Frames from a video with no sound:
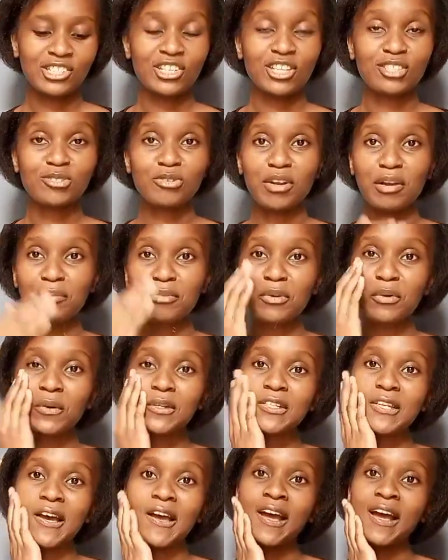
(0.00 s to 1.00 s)
Just grab your
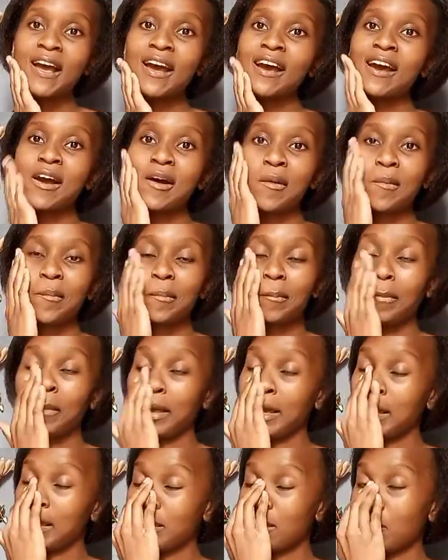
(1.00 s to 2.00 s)
water,
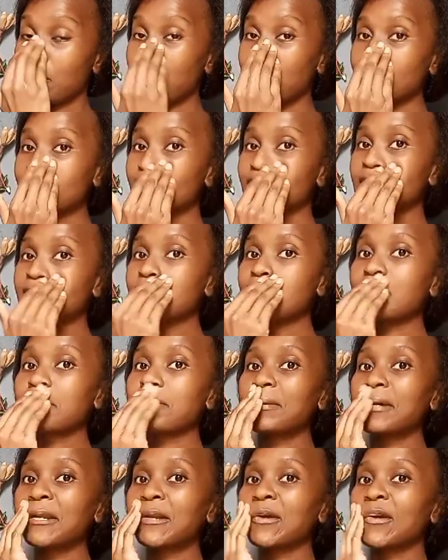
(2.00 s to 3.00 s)
either pat your skin,
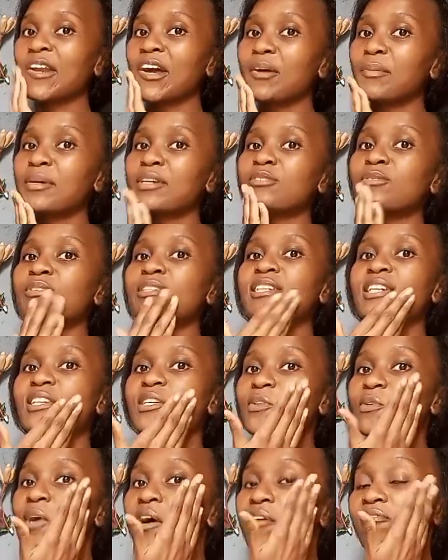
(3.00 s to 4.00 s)
depending on how much water
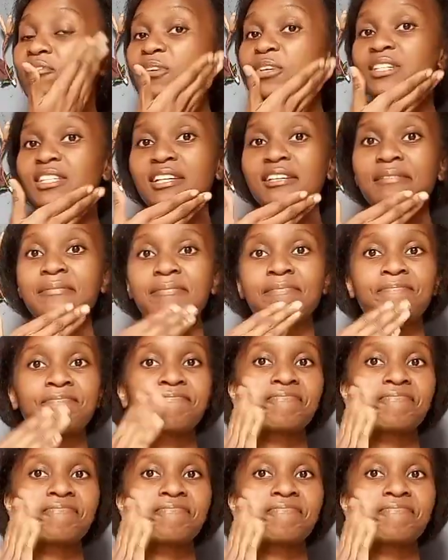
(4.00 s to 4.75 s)
you have gotten